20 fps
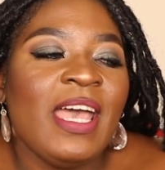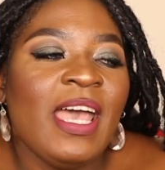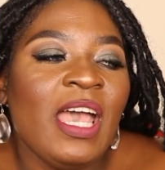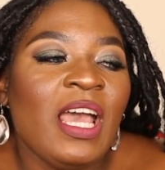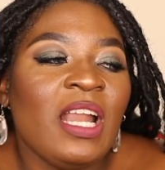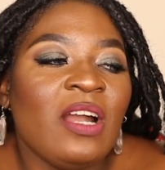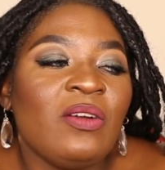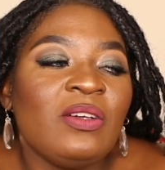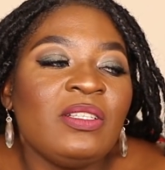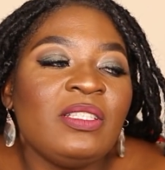
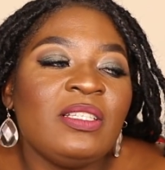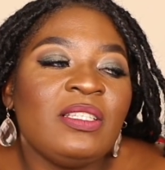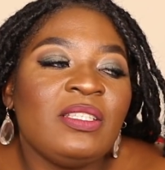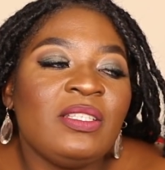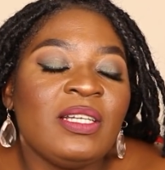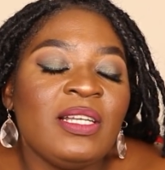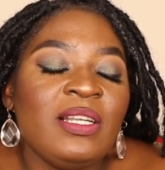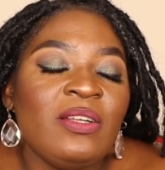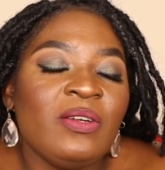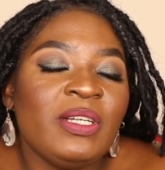And I was
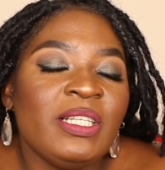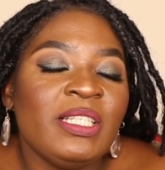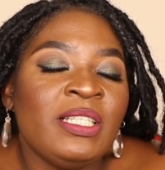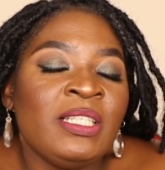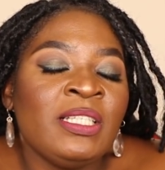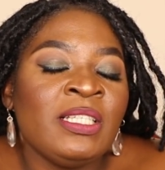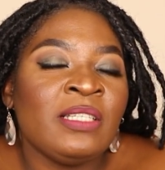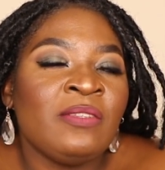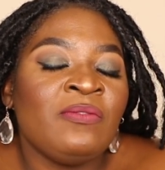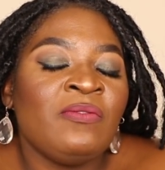just really
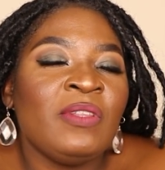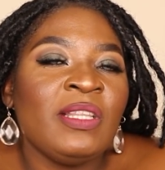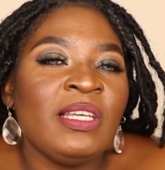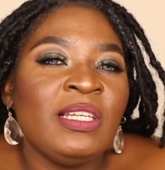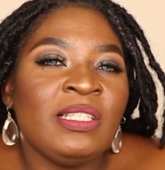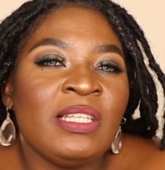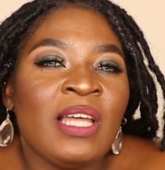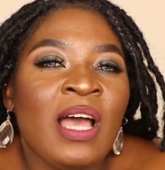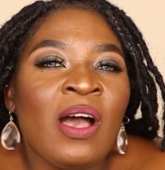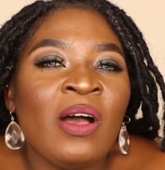honestly just
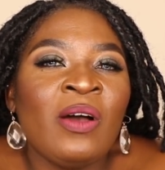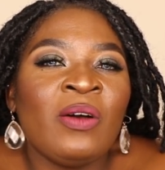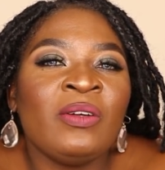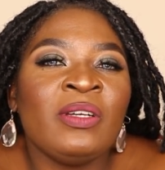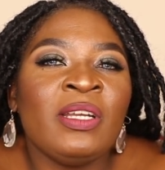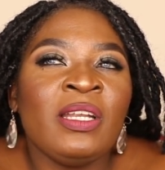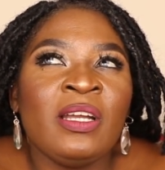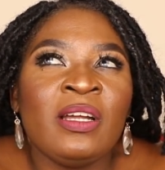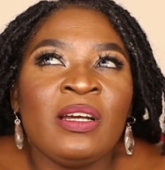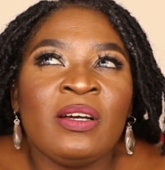feeling
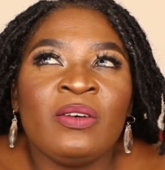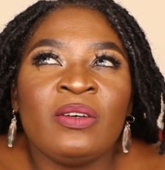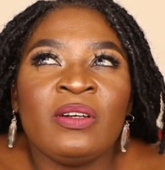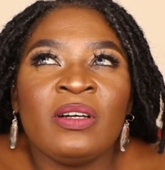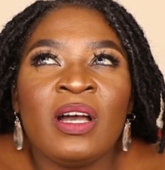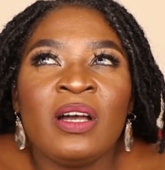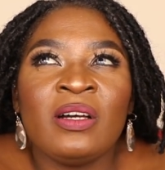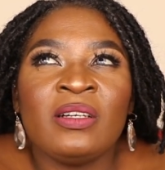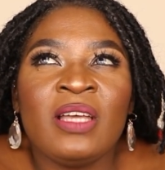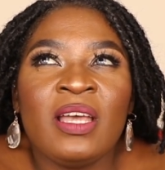down, and
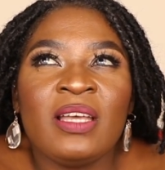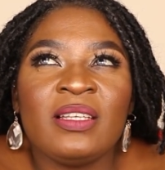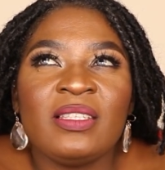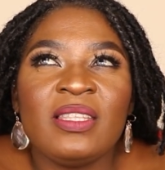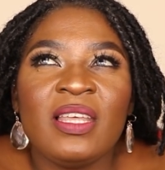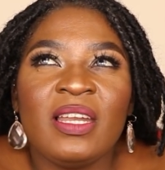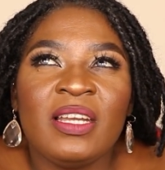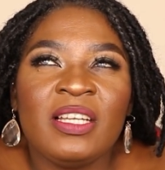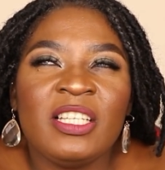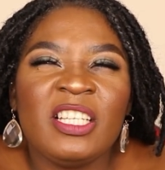I
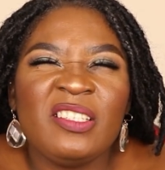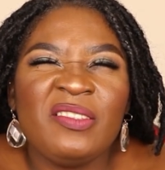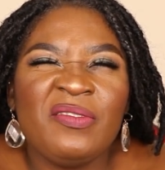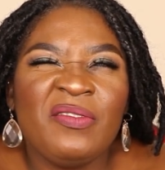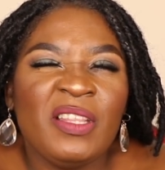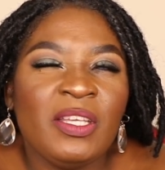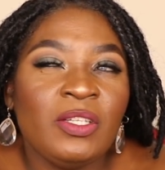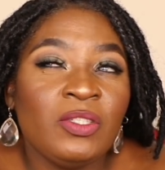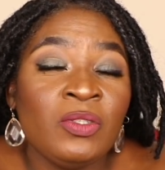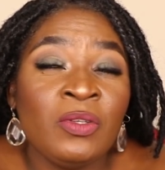started just
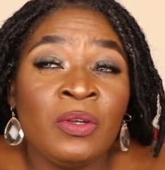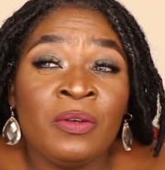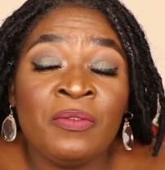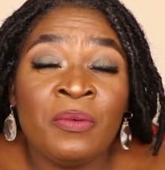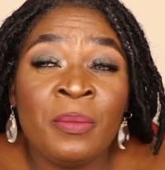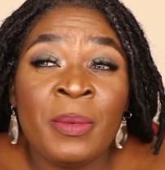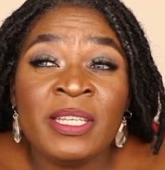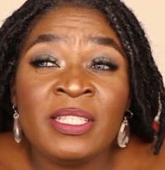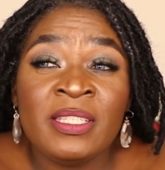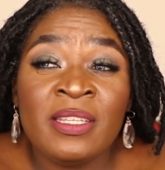feeling sorry
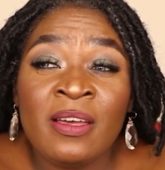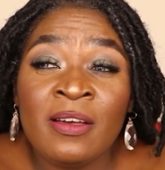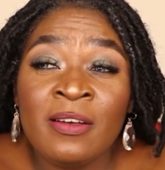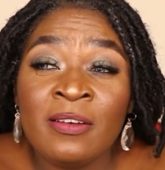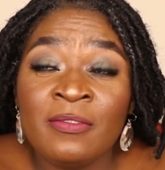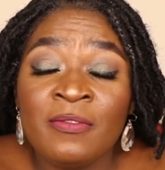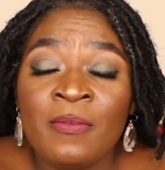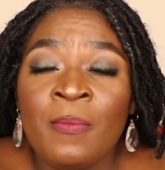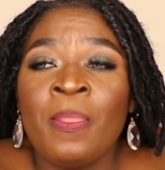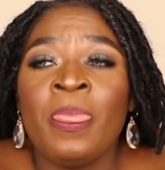for
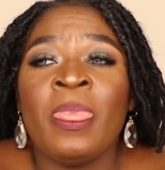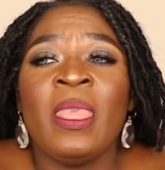myself.